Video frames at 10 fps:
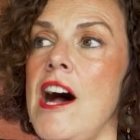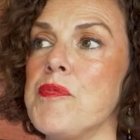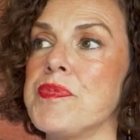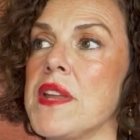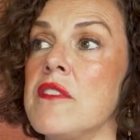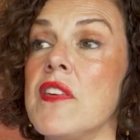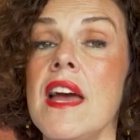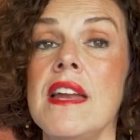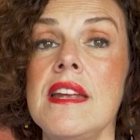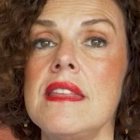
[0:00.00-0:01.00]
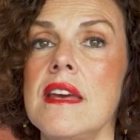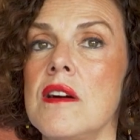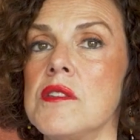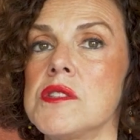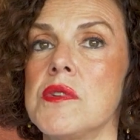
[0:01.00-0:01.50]
If anything
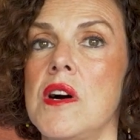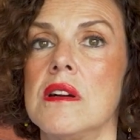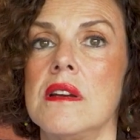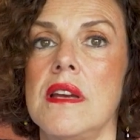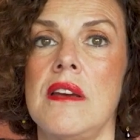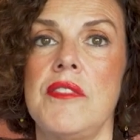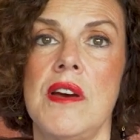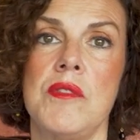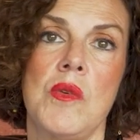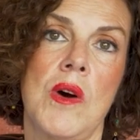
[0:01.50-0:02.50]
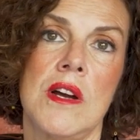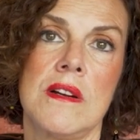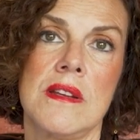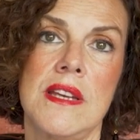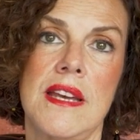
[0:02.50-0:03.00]
goes wrong, if you have a water
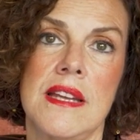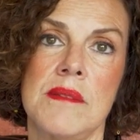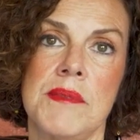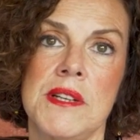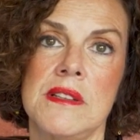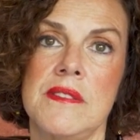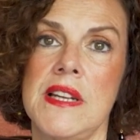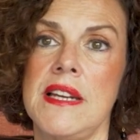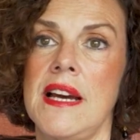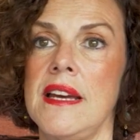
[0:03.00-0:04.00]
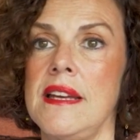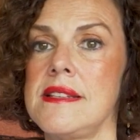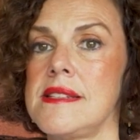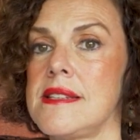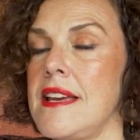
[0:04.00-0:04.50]
leak in the middle of the night,
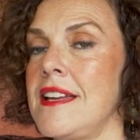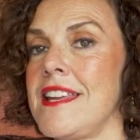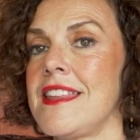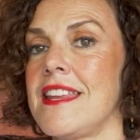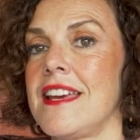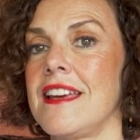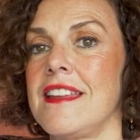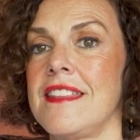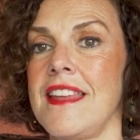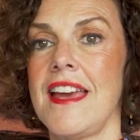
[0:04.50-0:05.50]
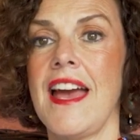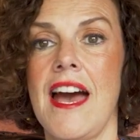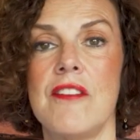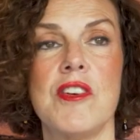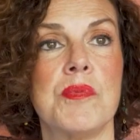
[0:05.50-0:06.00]
anything, they have
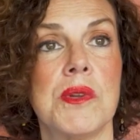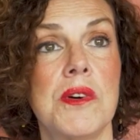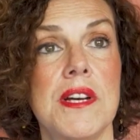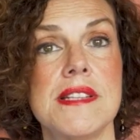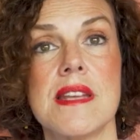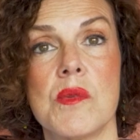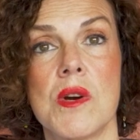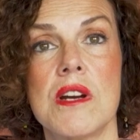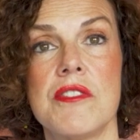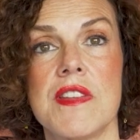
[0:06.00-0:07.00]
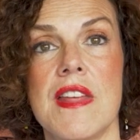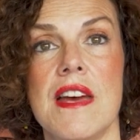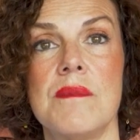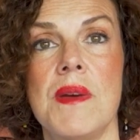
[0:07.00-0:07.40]
employees that work for them.